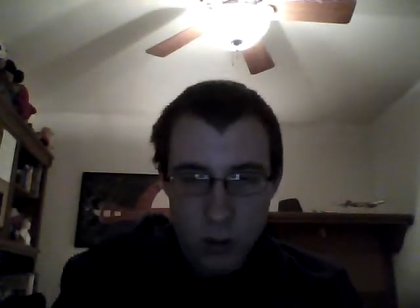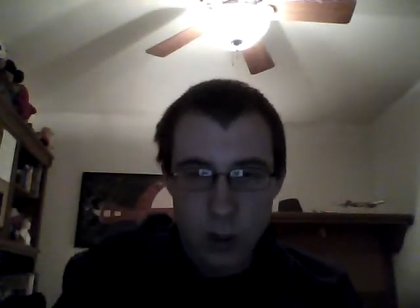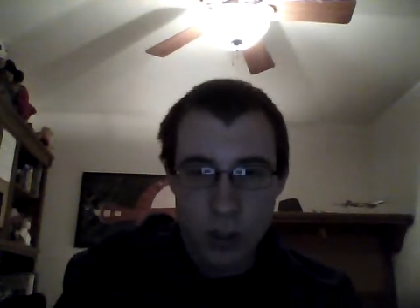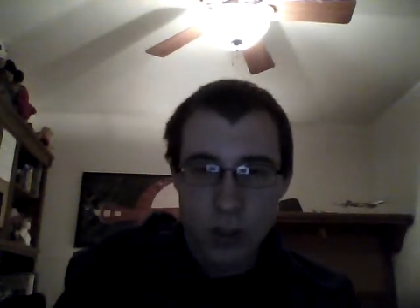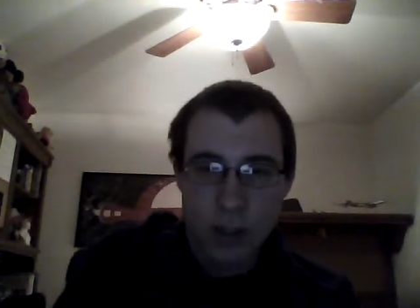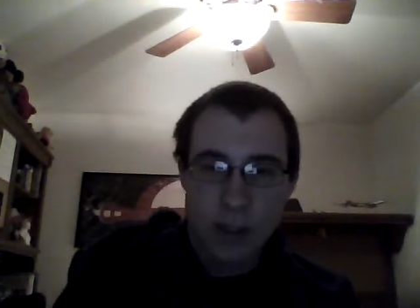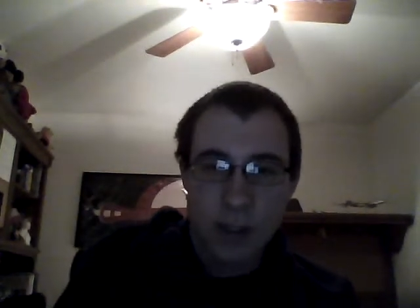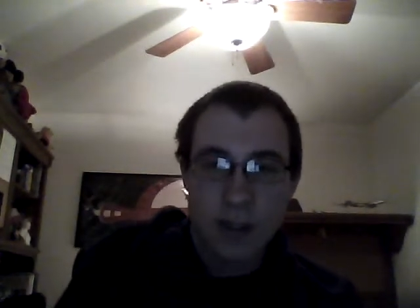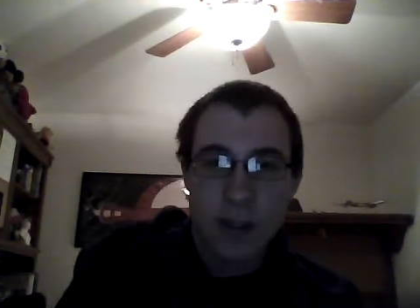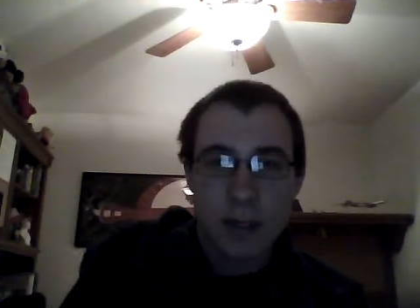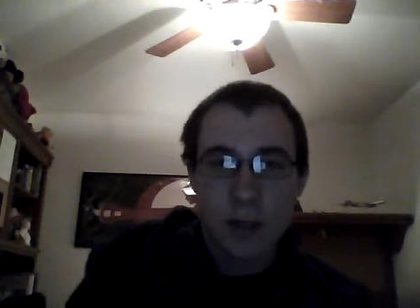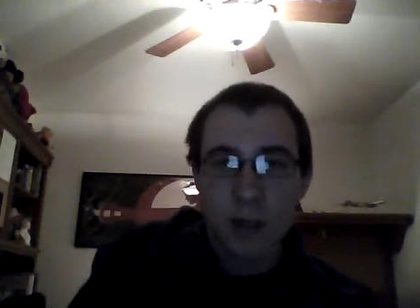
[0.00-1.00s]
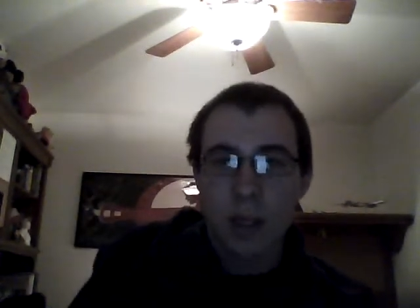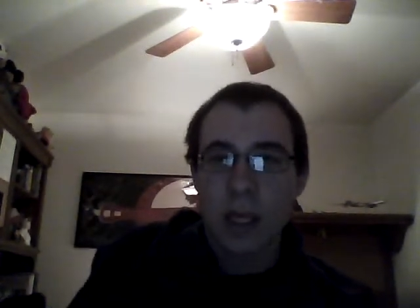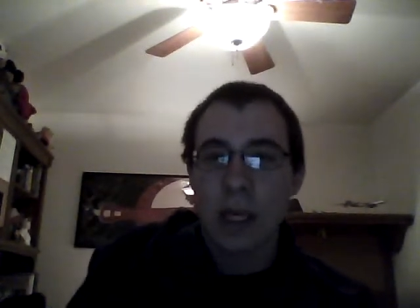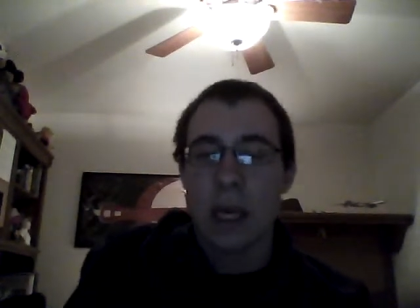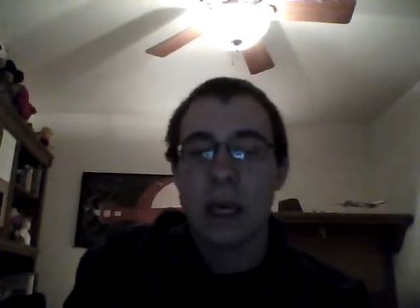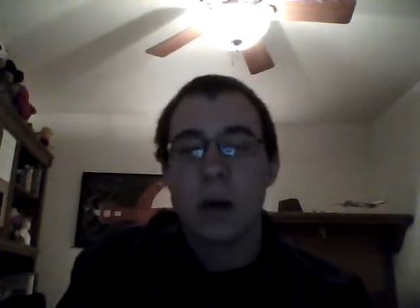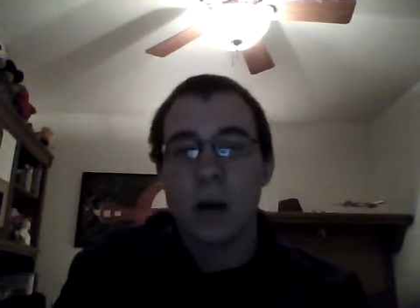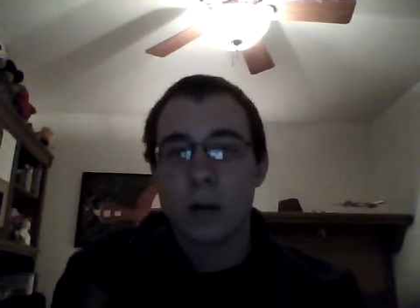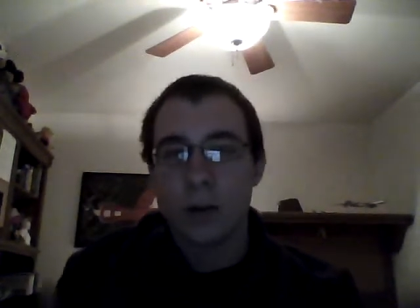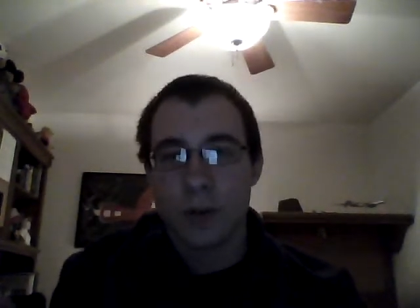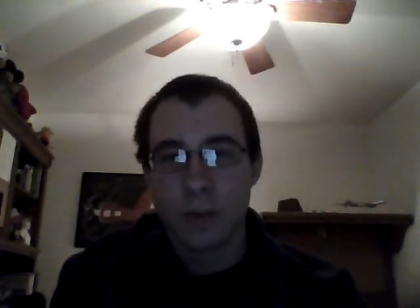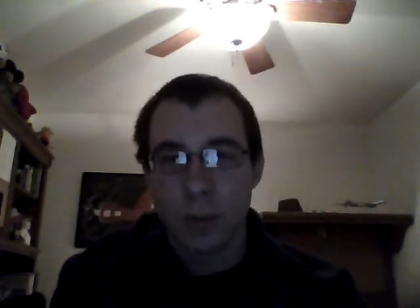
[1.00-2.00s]
which is essentially a
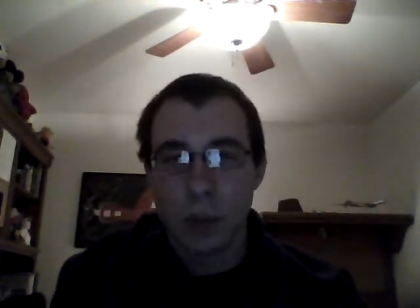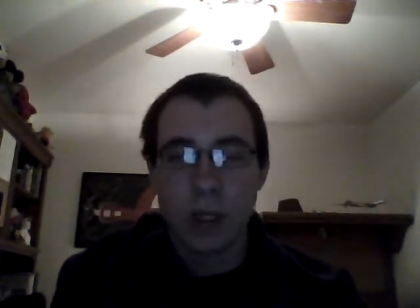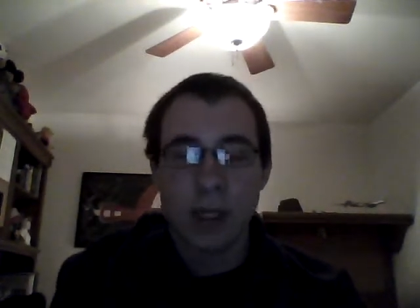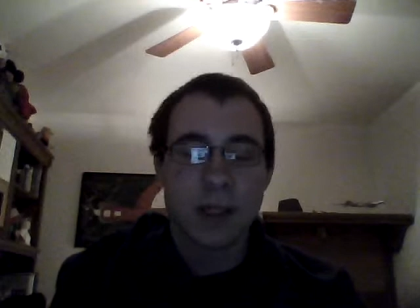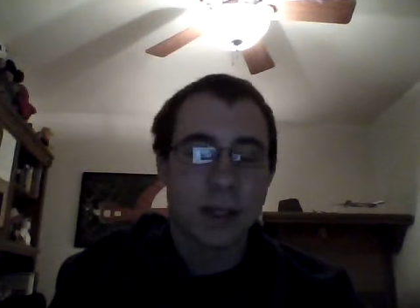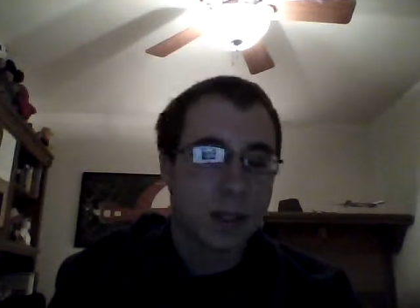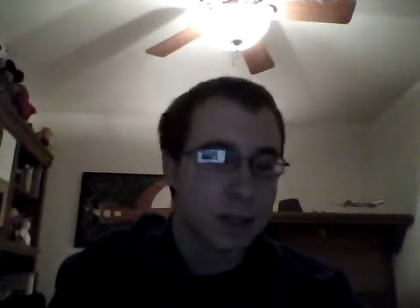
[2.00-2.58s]
college of priests.